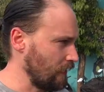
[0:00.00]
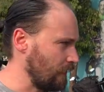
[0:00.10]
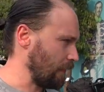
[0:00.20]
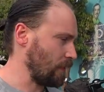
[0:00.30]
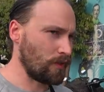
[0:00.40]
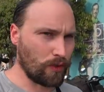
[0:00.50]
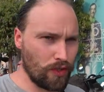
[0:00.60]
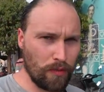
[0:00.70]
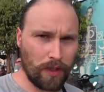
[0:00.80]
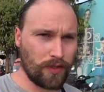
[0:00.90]
that there's not
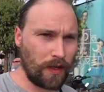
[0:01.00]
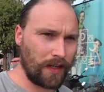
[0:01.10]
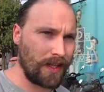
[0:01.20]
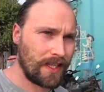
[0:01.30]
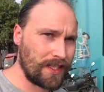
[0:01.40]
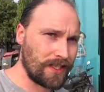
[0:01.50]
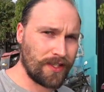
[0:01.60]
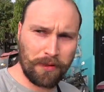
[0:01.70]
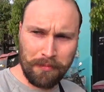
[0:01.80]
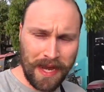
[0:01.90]
too much around here. This is
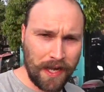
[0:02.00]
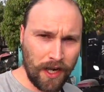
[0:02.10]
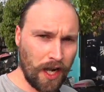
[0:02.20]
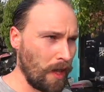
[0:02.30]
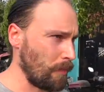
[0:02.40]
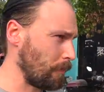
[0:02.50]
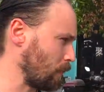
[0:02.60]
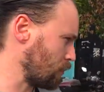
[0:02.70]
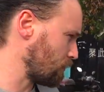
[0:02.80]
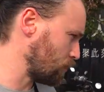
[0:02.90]
the main hub because of